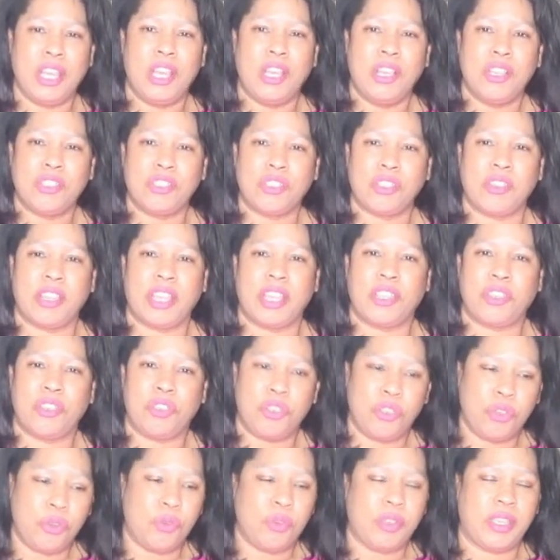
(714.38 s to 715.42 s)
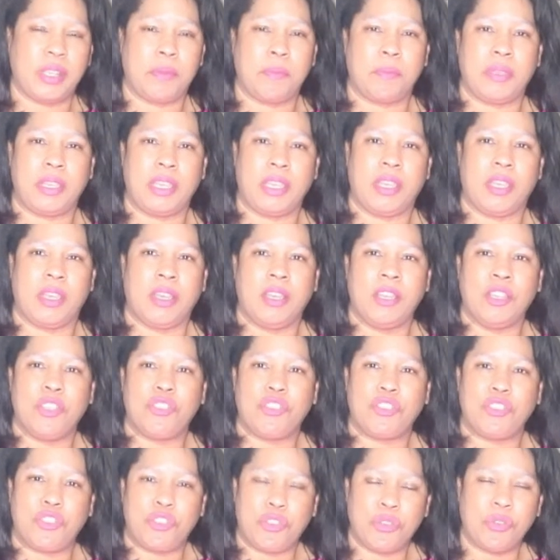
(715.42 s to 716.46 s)
so that you can be
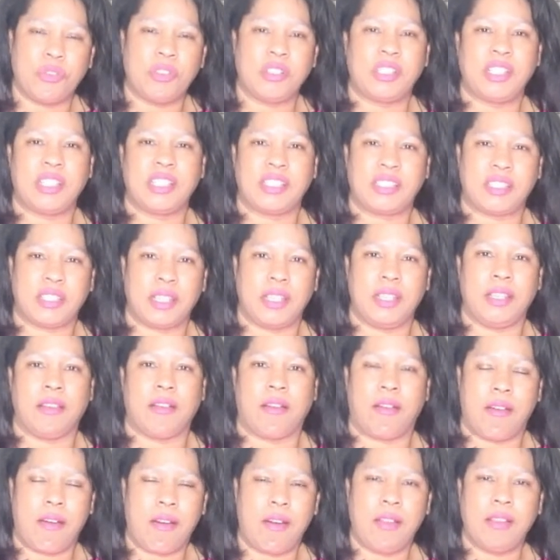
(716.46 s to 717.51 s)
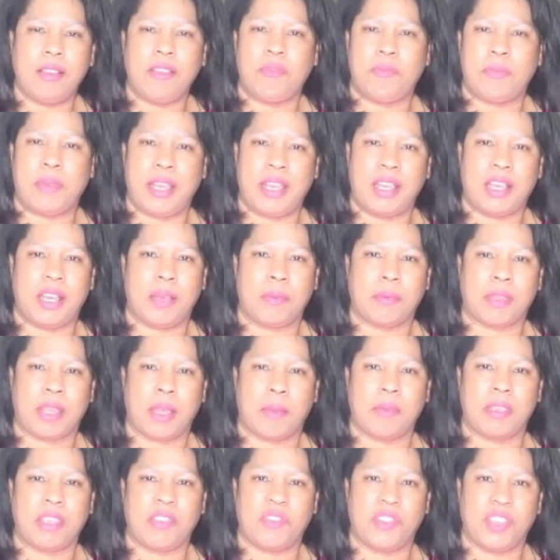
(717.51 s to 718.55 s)
sure to see all of my
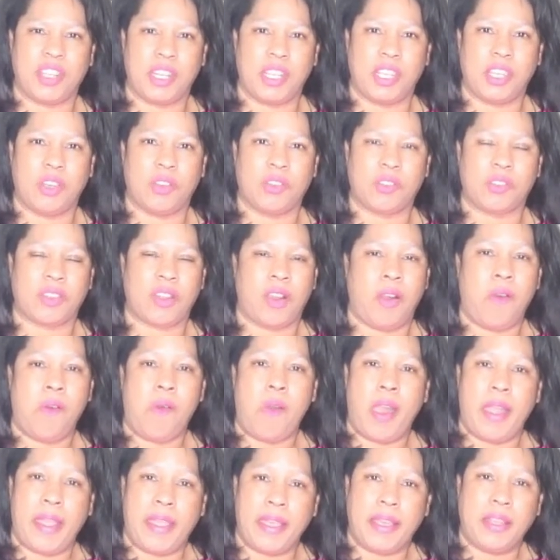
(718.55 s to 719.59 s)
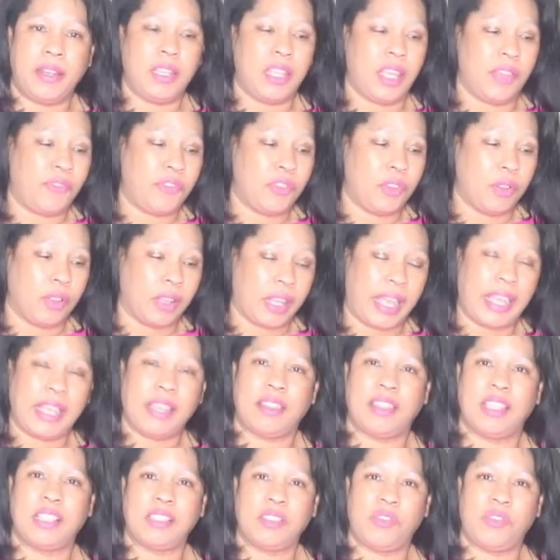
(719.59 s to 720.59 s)
upcoming videos. And if you like this